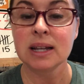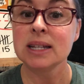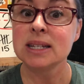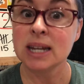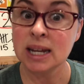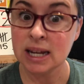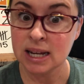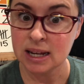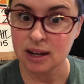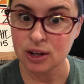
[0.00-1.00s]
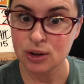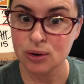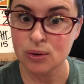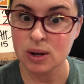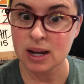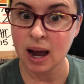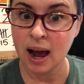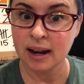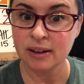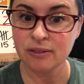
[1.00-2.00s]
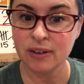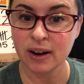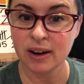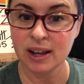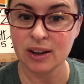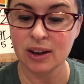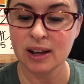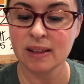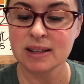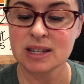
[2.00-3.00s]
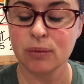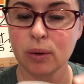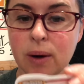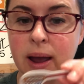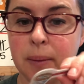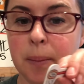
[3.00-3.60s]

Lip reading: T. You got it. Very good. Let's see if we're right.